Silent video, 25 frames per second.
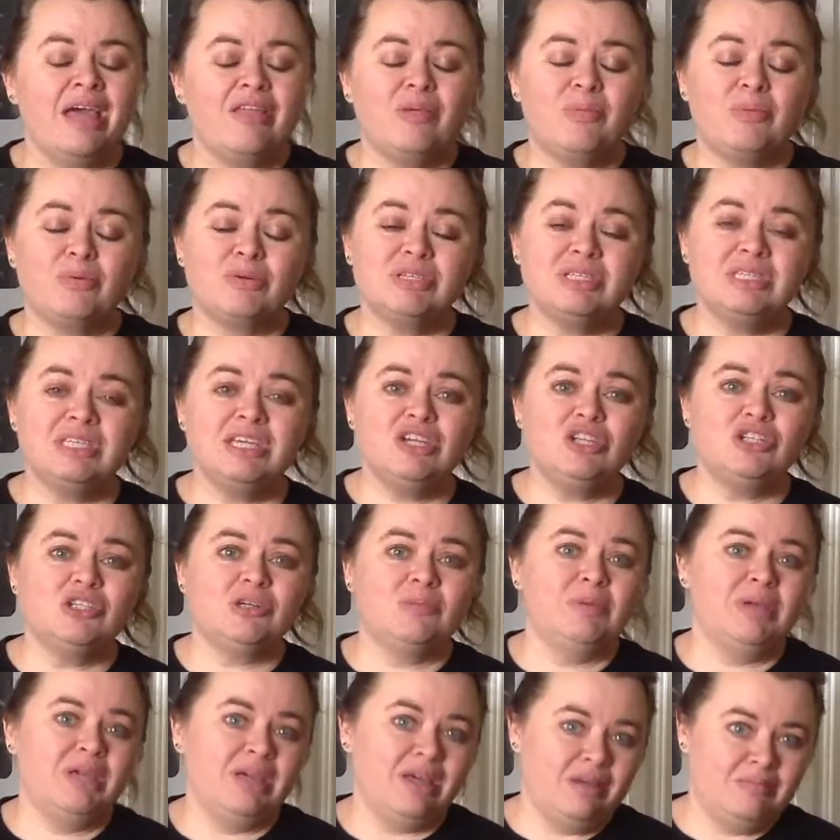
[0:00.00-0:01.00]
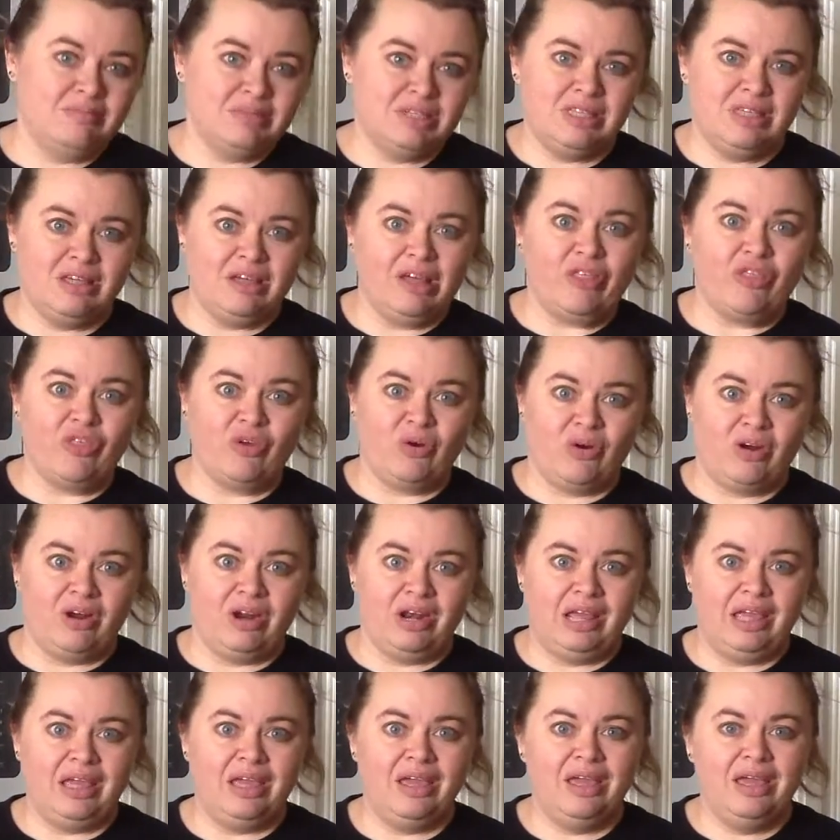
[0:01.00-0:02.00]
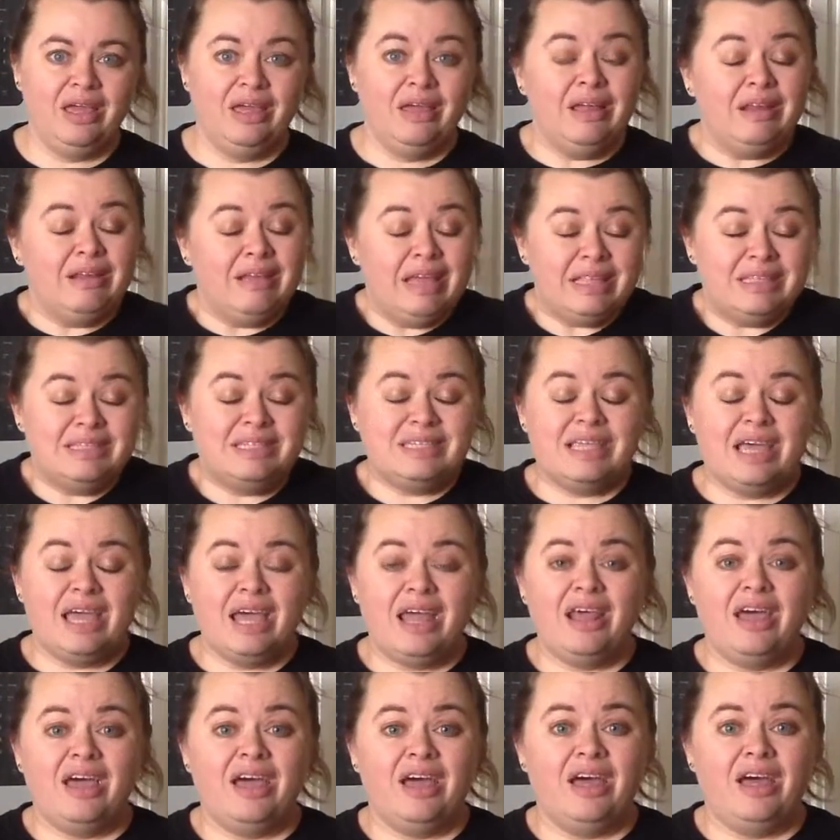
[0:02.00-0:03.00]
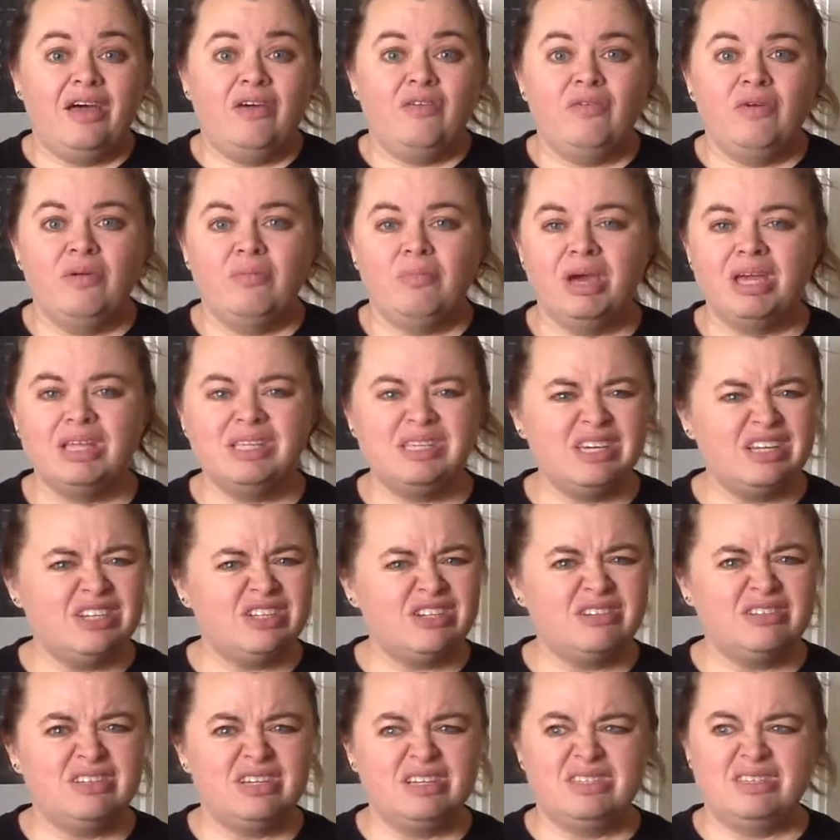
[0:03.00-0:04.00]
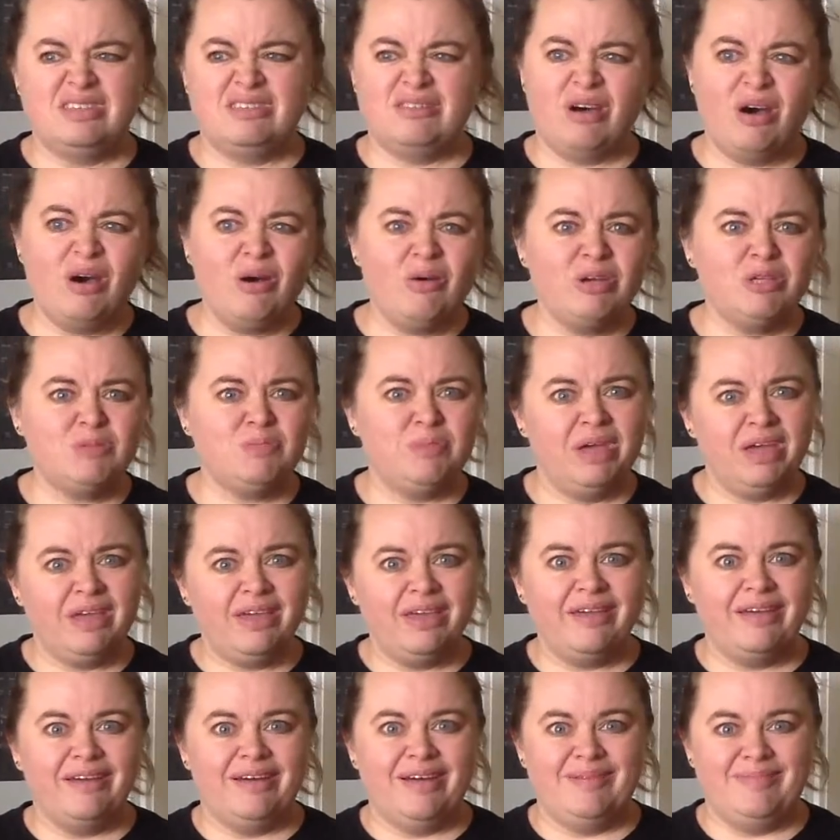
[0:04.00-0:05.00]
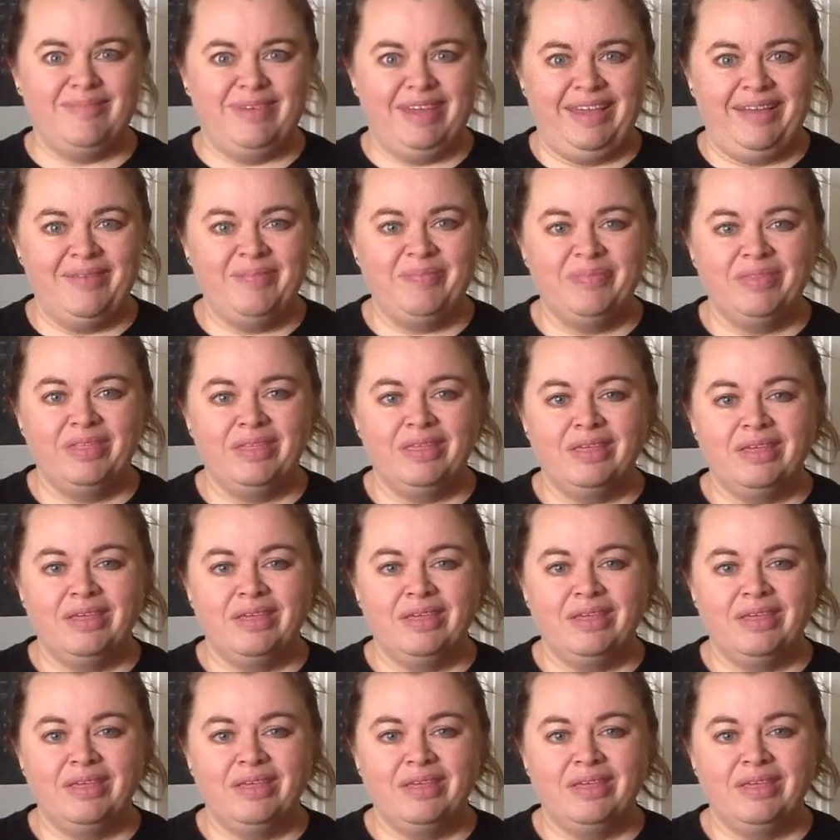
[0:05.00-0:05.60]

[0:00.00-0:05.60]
The procedure becomes the authority instead of, "My teacher just is always picking on me."